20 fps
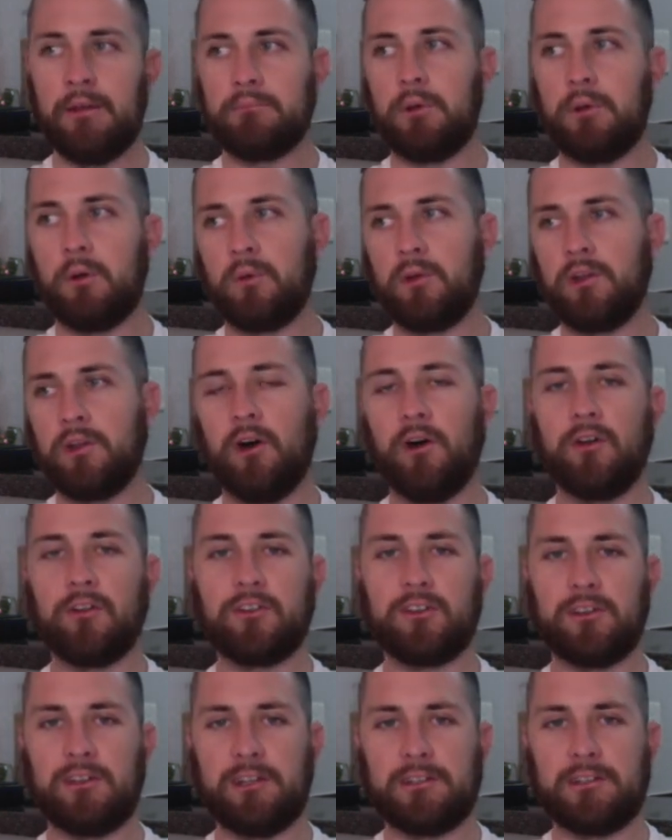But we
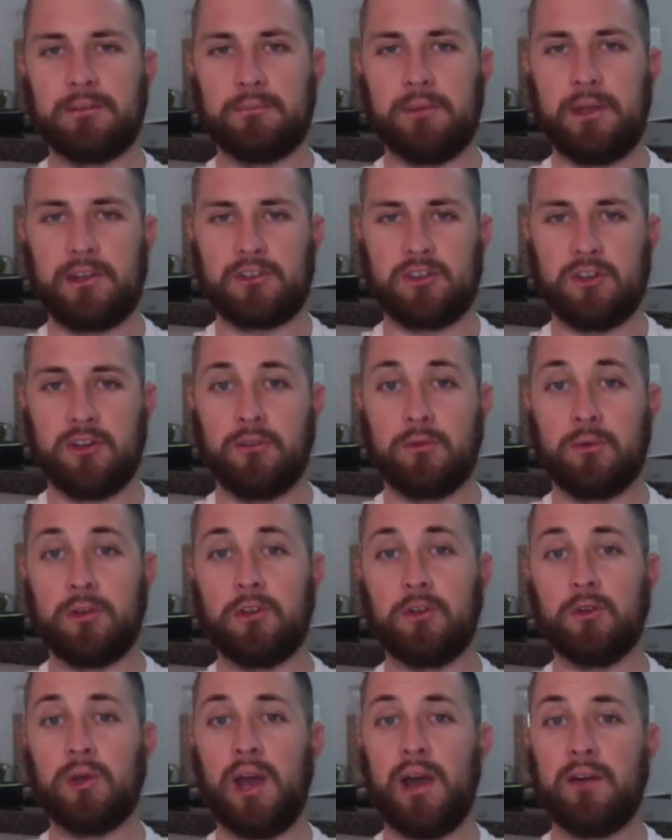also need to make sure if we
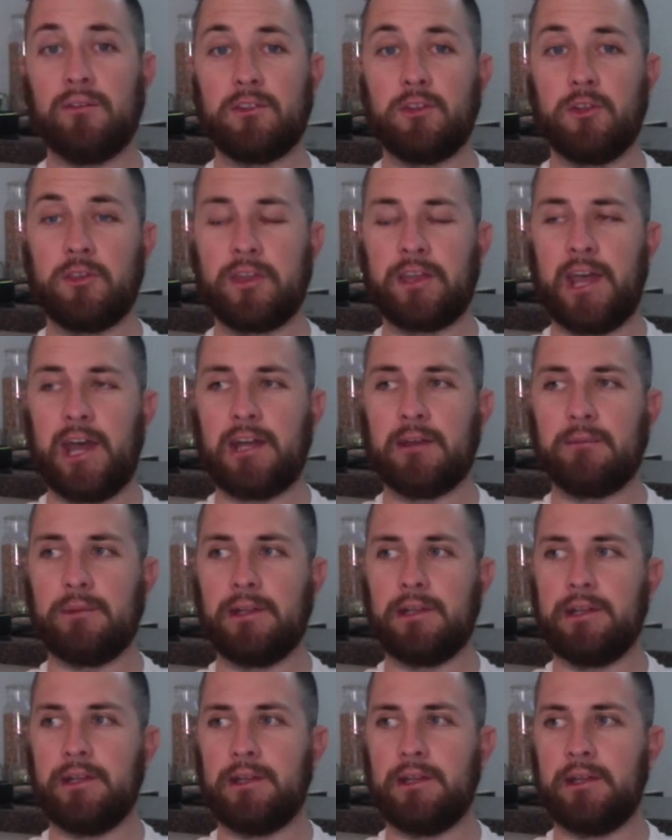do have a Youth
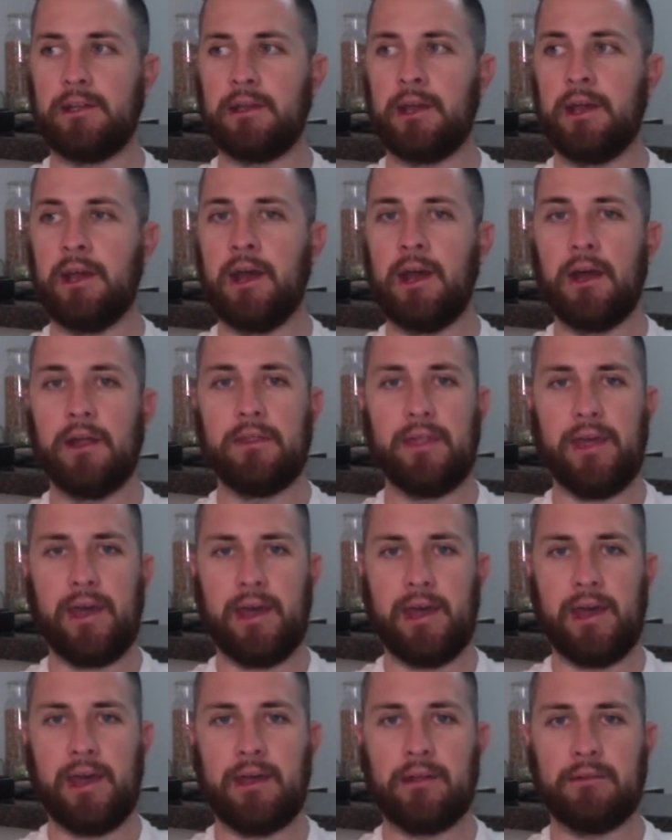Academy League
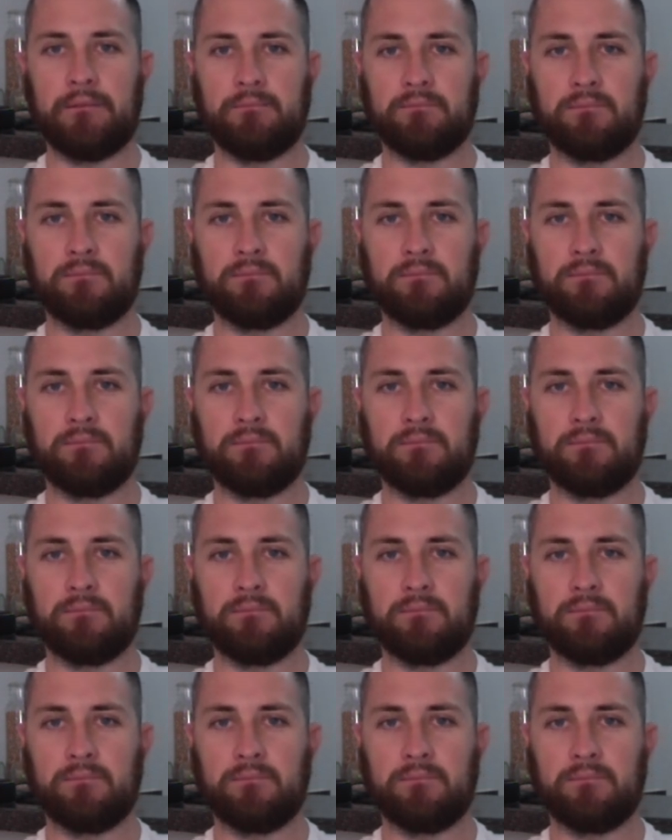that